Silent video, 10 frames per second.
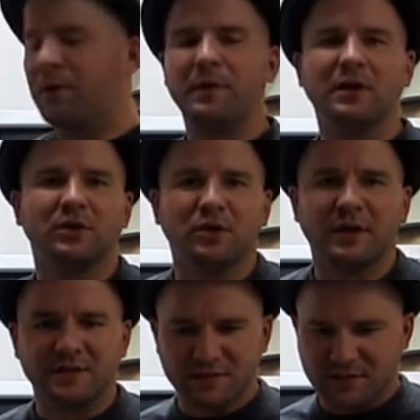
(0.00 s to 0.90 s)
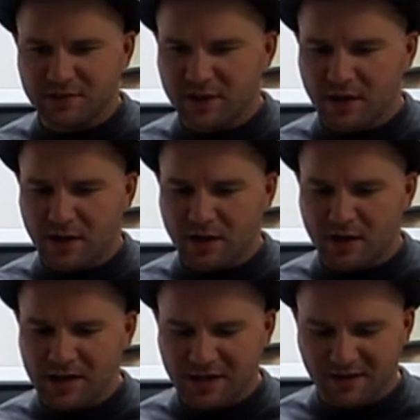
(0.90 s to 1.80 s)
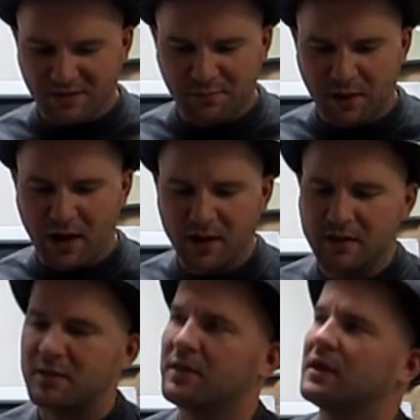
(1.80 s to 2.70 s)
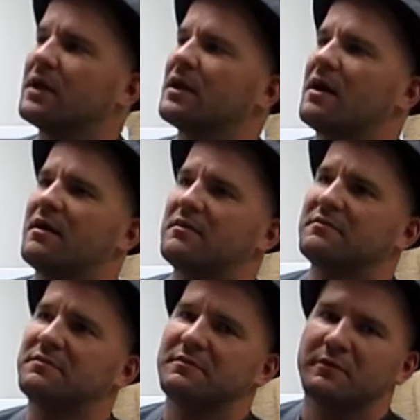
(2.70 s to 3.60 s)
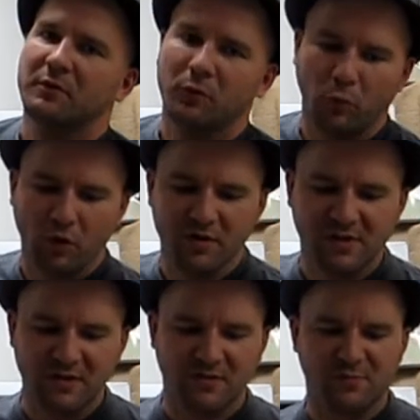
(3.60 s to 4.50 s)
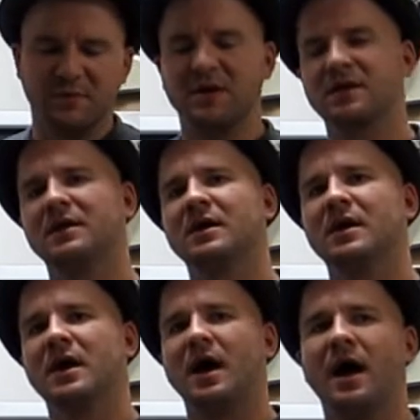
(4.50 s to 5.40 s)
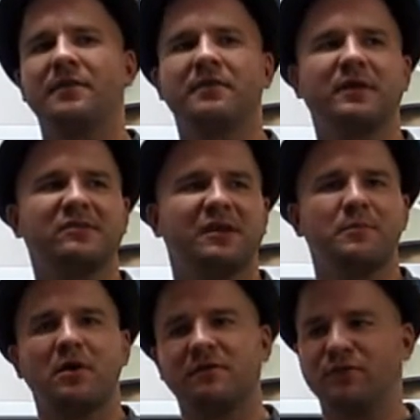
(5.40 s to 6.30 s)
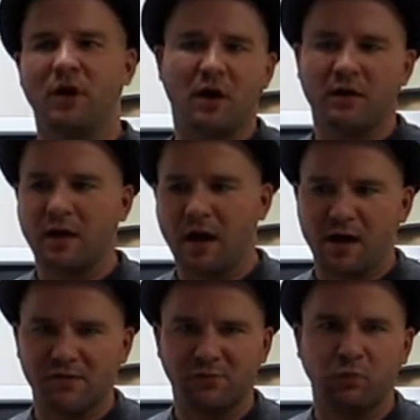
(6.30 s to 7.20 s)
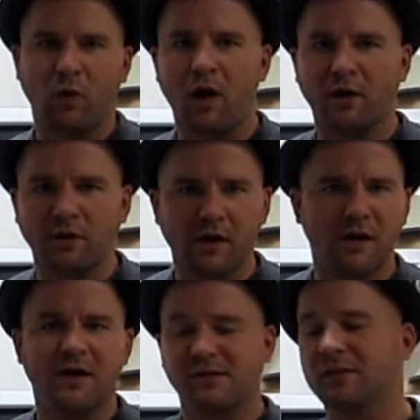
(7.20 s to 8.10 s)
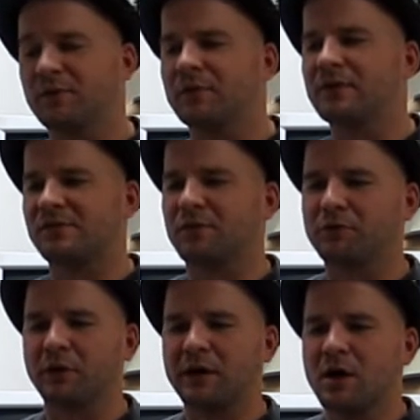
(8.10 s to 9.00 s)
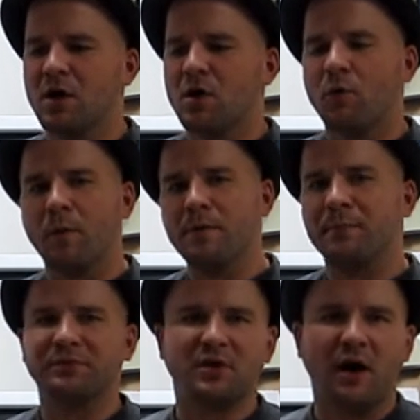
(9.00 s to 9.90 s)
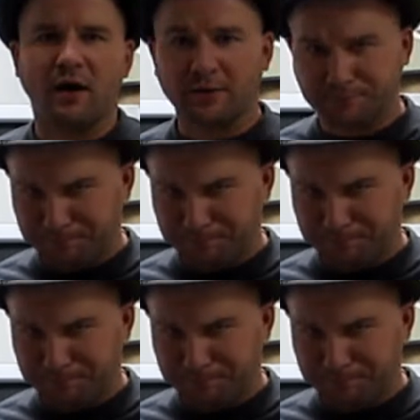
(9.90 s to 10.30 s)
way we can do this uh, is by thinking of the words that you speak and the things that come out of your heart as water or as liquid. So like when people talk,